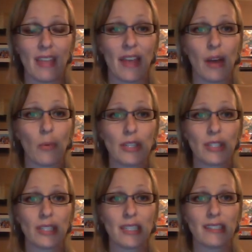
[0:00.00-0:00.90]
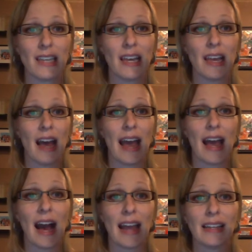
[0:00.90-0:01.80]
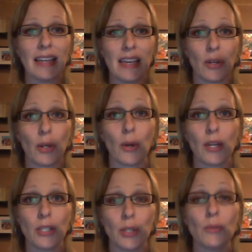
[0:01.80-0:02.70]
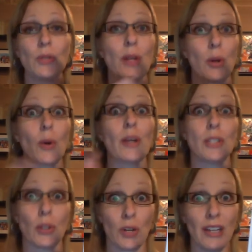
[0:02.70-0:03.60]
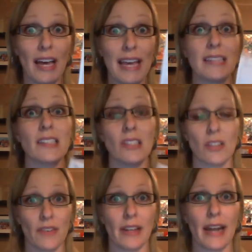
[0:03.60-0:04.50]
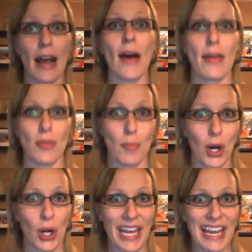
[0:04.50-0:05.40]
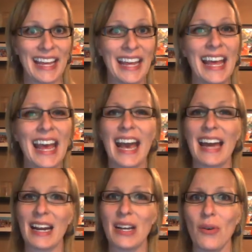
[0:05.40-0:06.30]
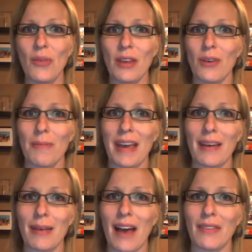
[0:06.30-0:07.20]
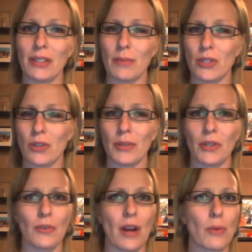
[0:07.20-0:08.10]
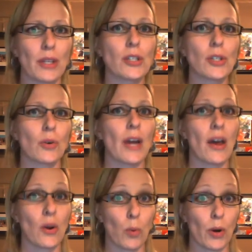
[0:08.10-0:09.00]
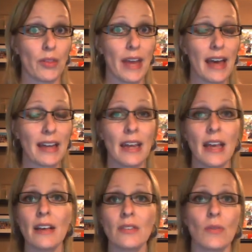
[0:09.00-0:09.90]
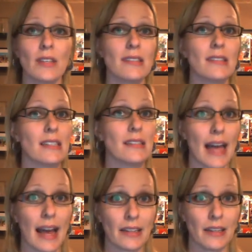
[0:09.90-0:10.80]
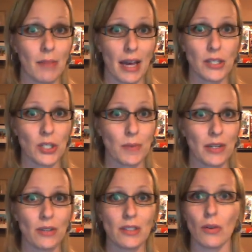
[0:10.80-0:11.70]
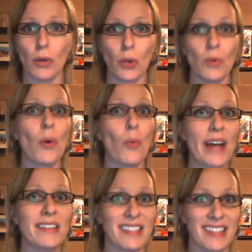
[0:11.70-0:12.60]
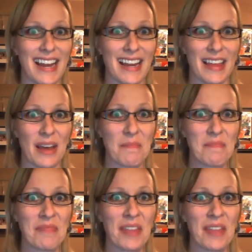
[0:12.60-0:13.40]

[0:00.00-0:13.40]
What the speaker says: That wish list, I highly encourage you to encourage your clients to fill it out at the party. And I know that you may have a little bit of trouble, you're not really sure how to word that. So this is exactly my spiel, so you know what to say to them.